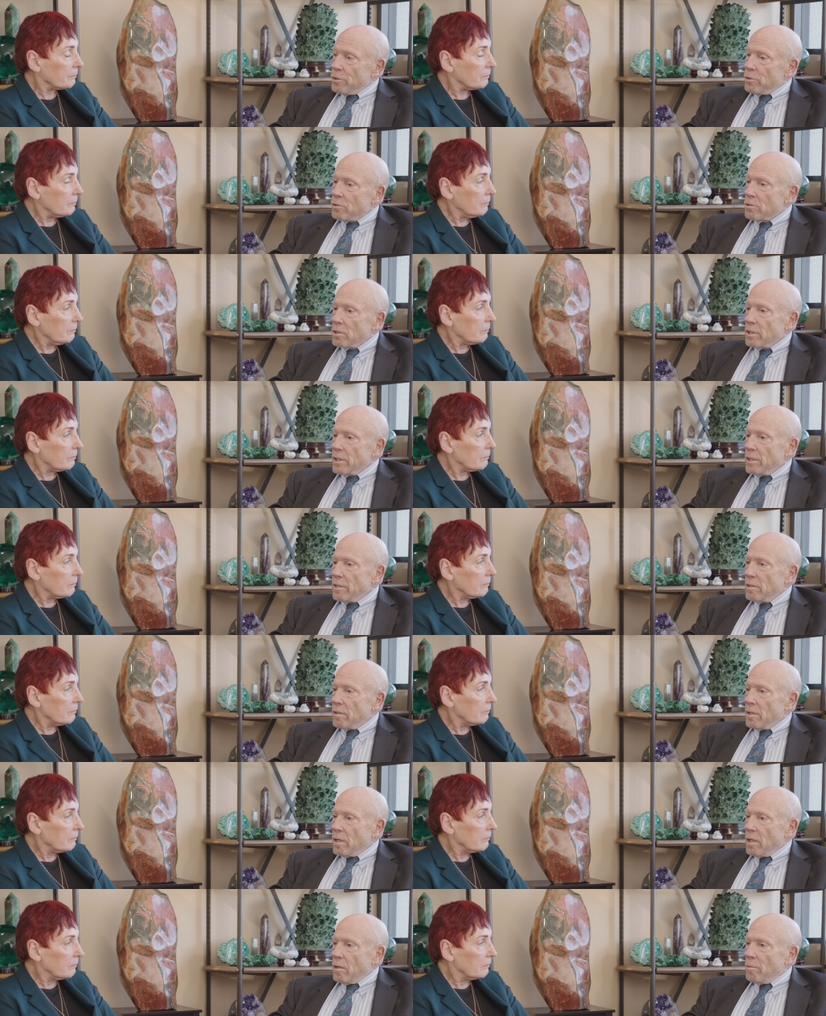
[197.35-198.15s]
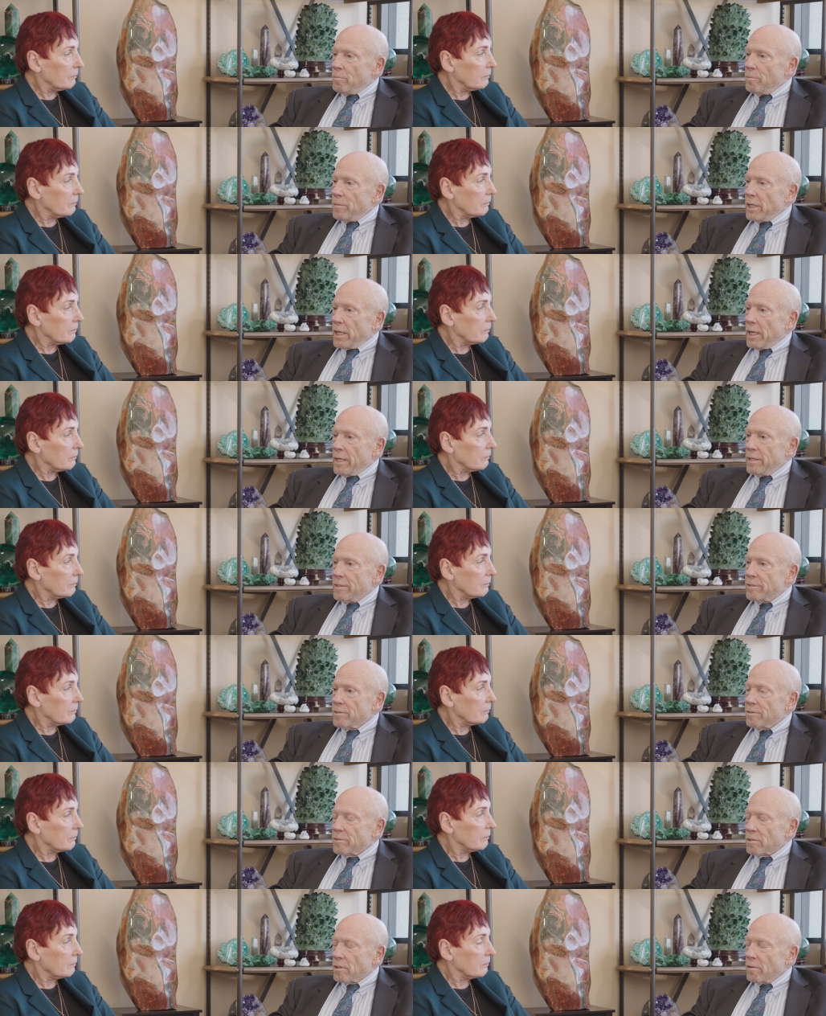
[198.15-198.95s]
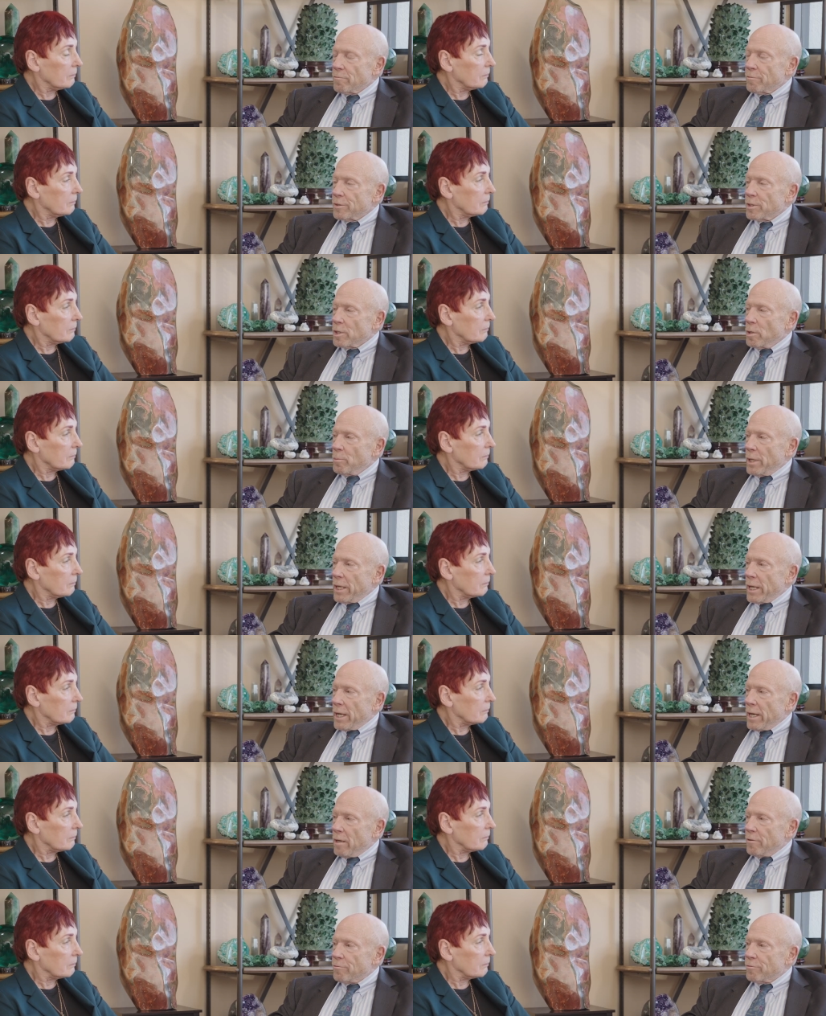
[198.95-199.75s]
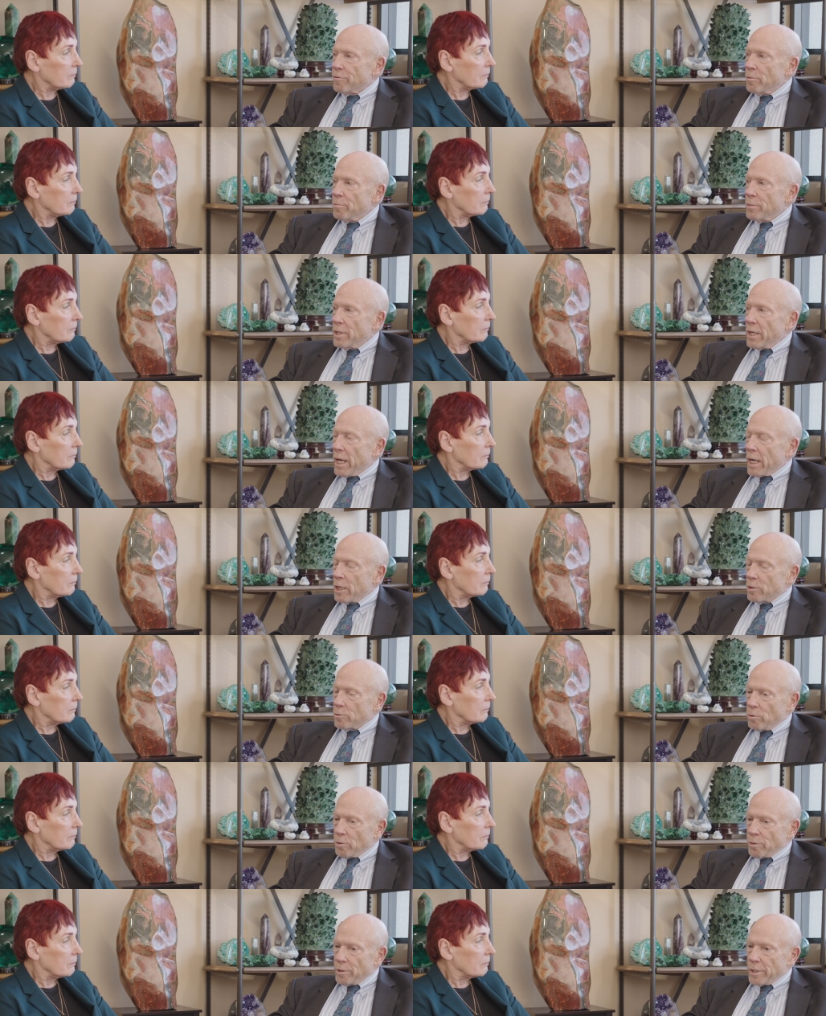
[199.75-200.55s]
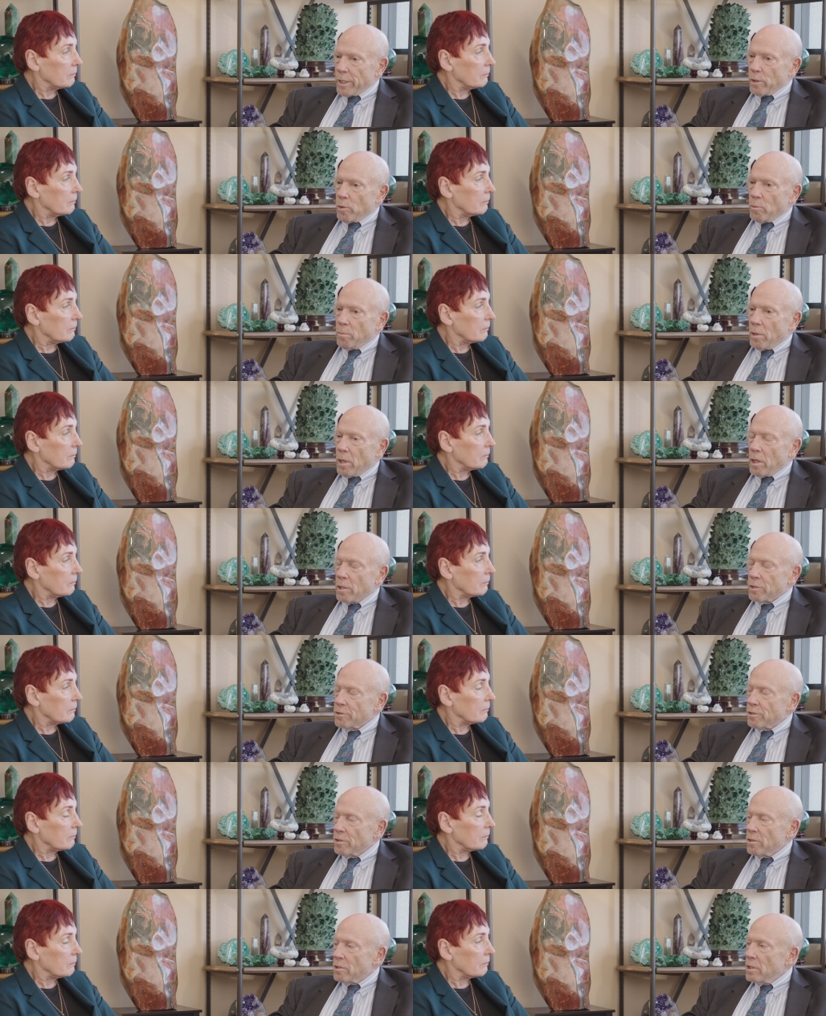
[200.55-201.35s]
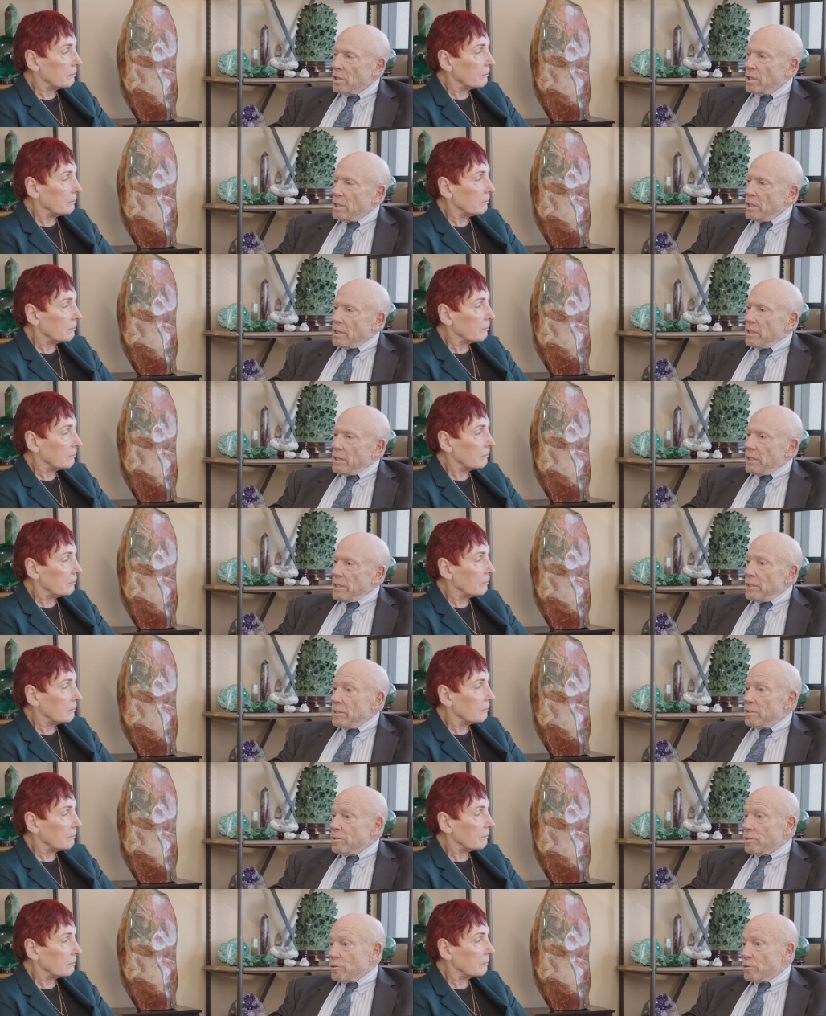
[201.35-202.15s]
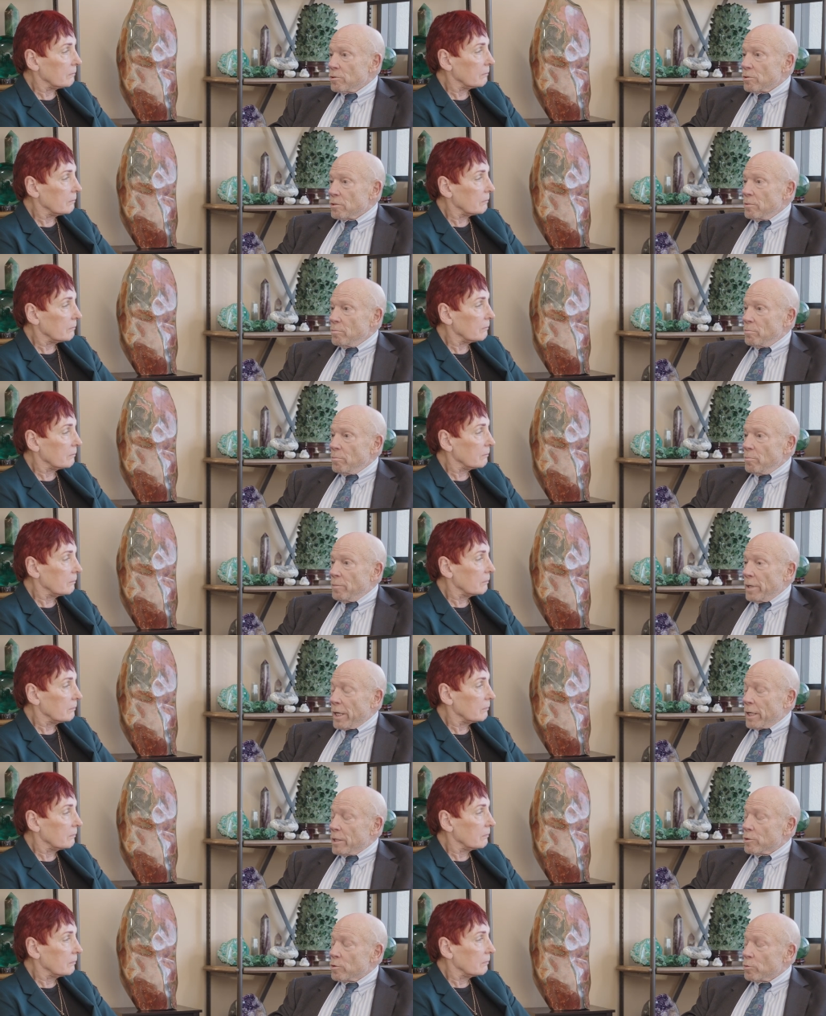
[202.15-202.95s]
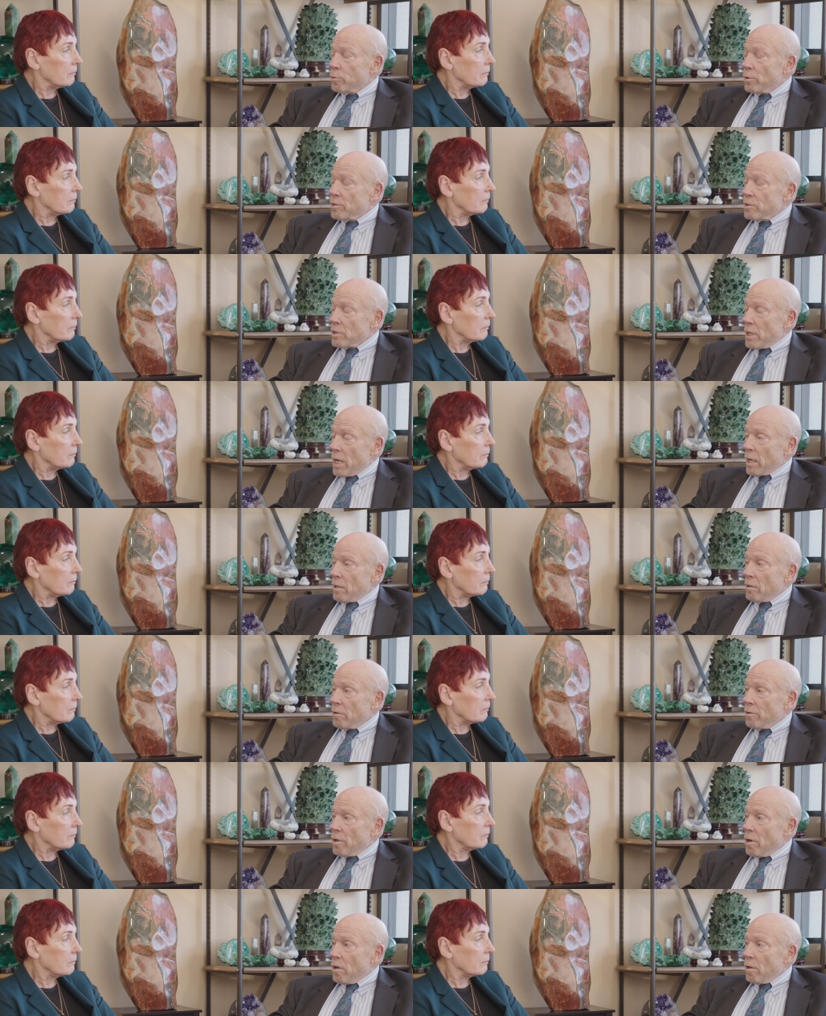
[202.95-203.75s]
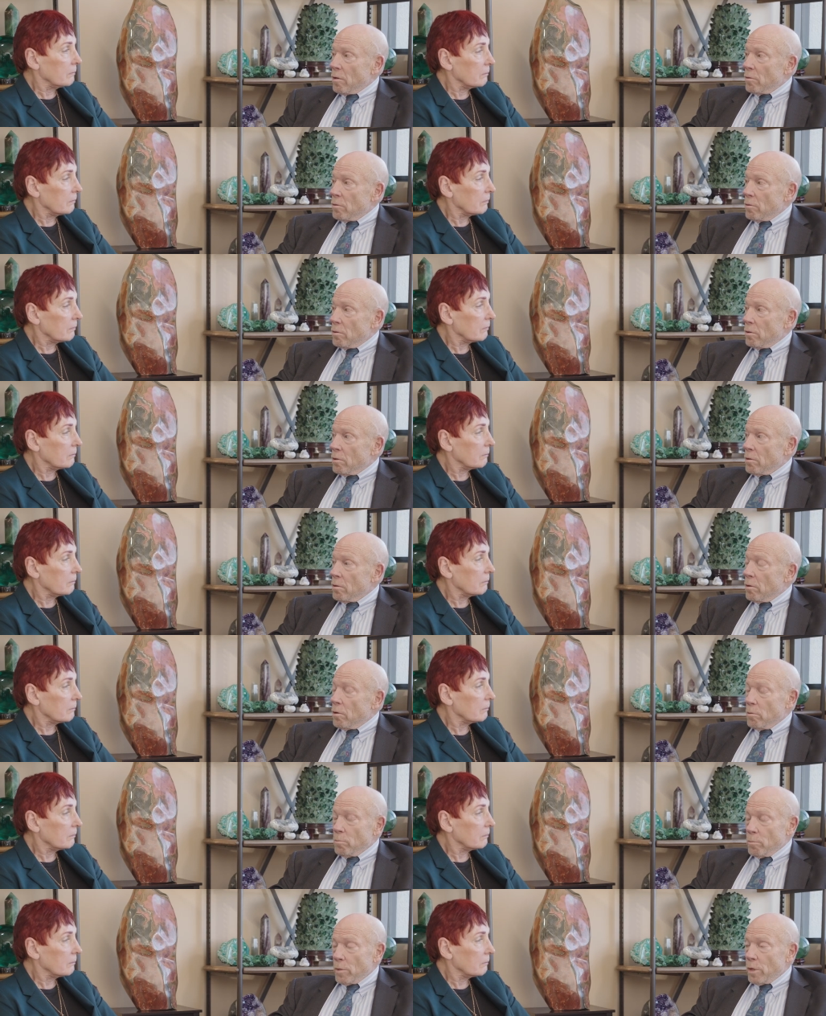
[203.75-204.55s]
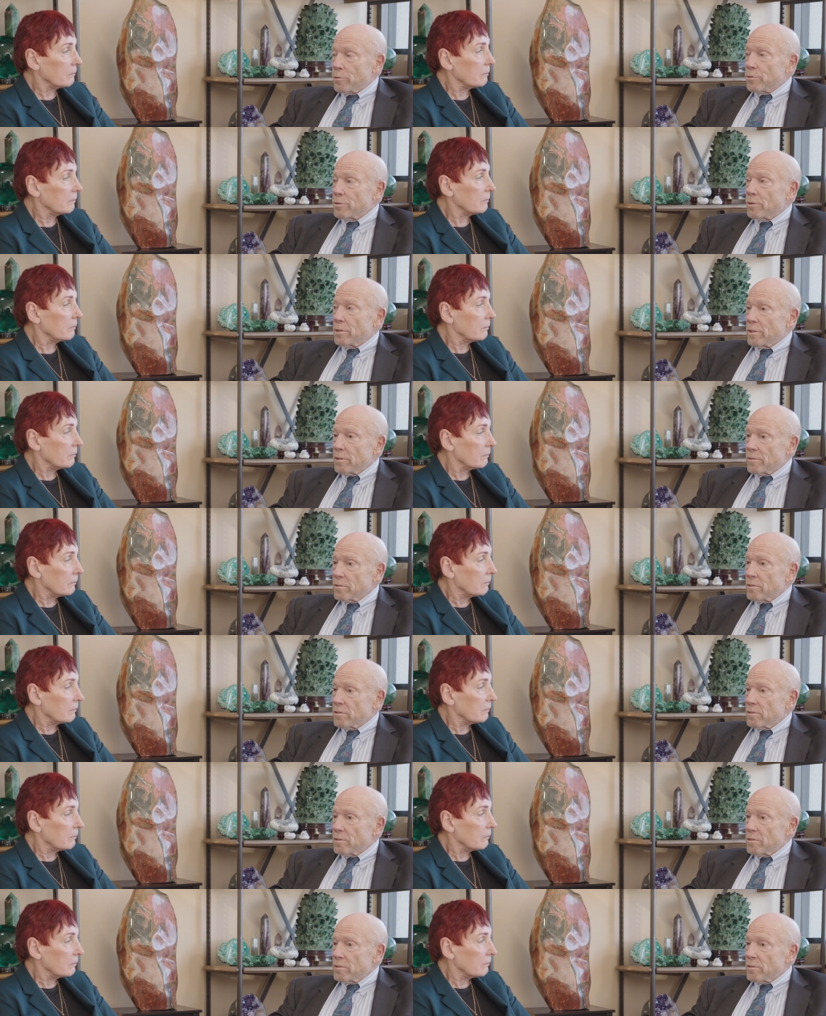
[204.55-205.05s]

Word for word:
Speaker 1: Usually, um, any discomfort they may have from the actual needle puncture is usually managed with Tylenol or, or Motrin.